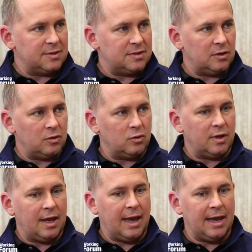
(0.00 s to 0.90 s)

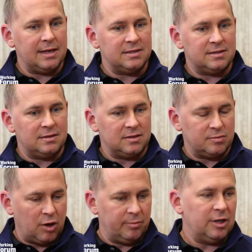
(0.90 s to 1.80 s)
So as the
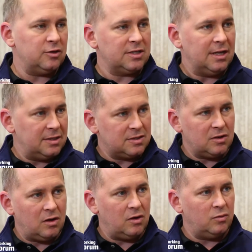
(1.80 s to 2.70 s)
smart meters get
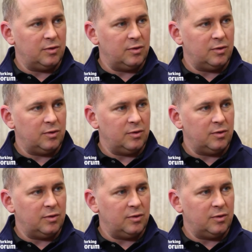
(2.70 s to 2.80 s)
installed,